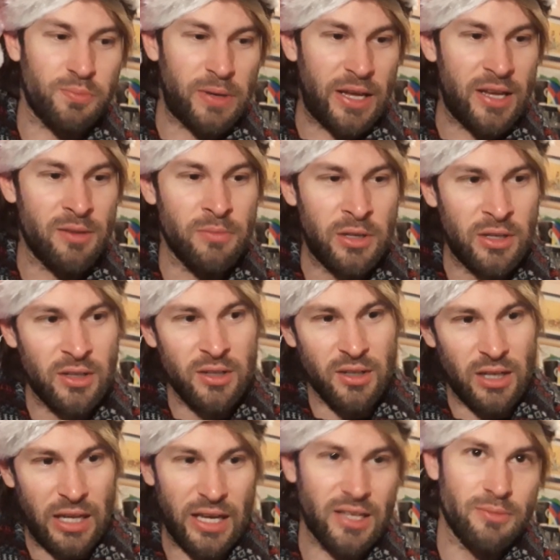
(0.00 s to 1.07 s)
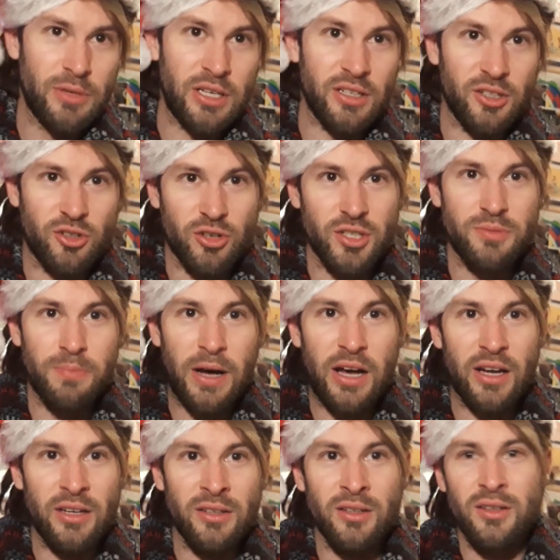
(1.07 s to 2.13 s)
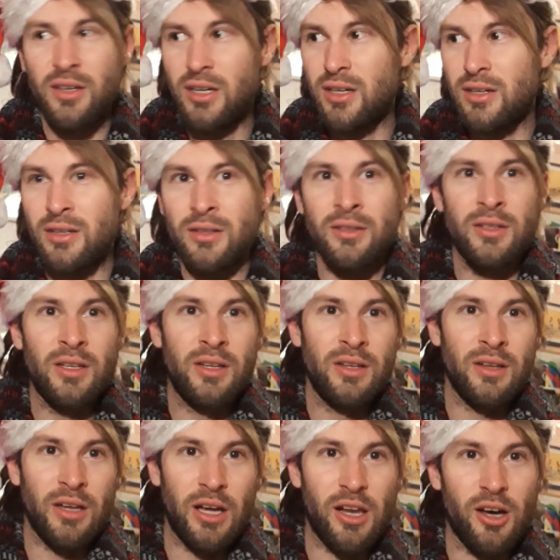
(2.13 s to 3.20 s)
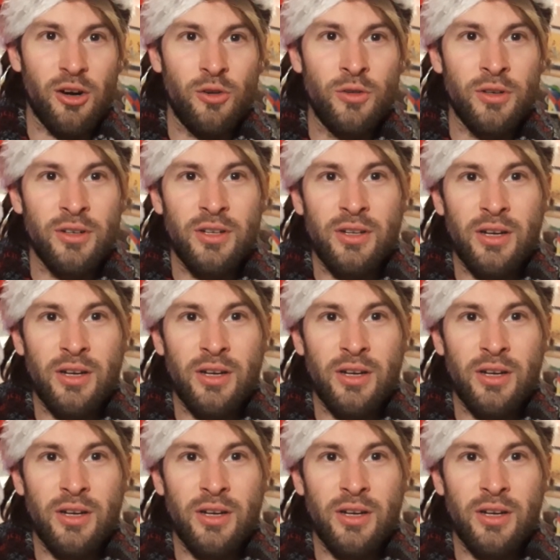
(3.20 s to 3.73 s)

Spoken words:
play him like me, Chris Pine. Huh. Hello.